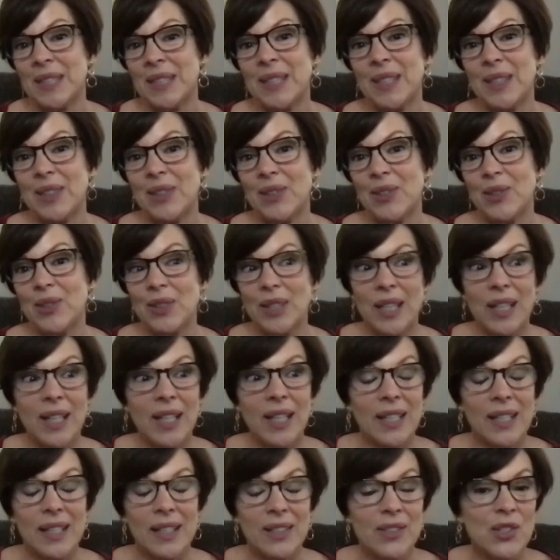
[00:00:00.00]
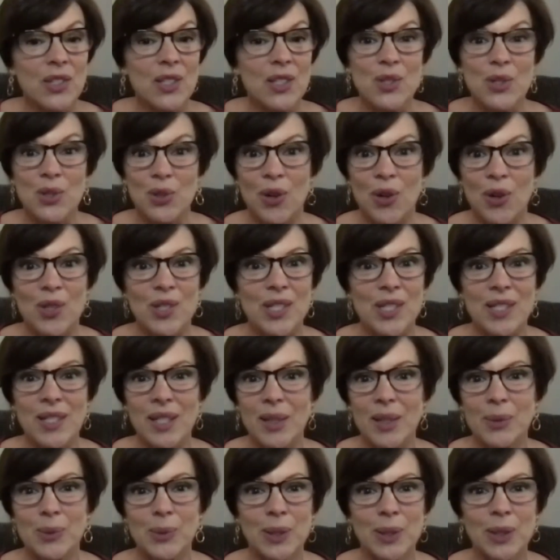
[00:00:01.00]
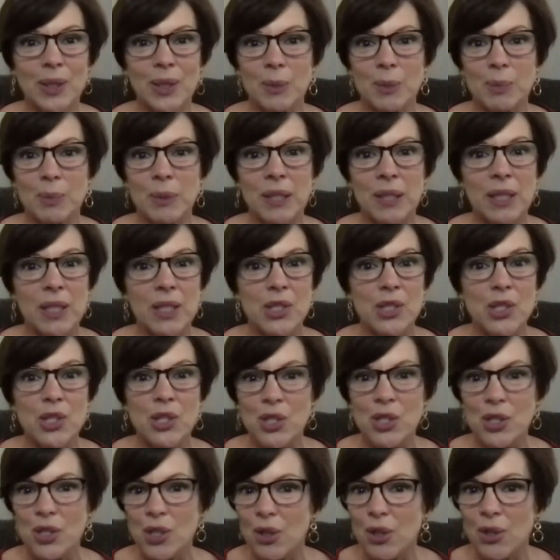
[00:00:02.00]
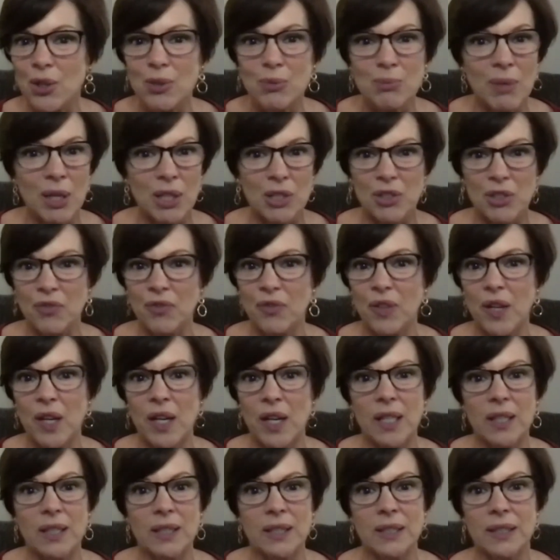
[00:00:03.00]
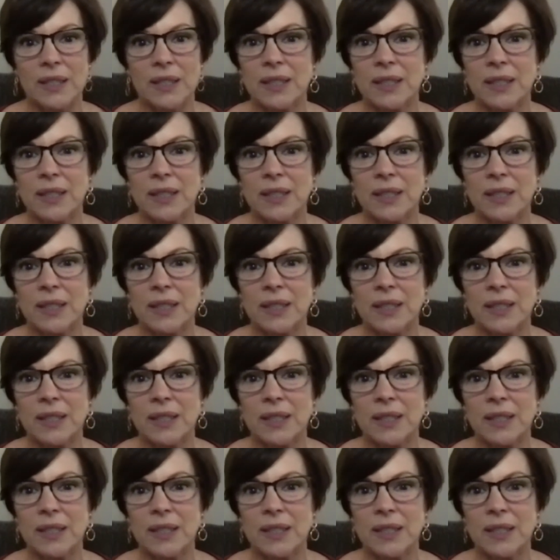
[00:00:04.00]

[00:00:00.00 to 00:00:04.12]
so yeah, it's exhausting work, but it's so much fun.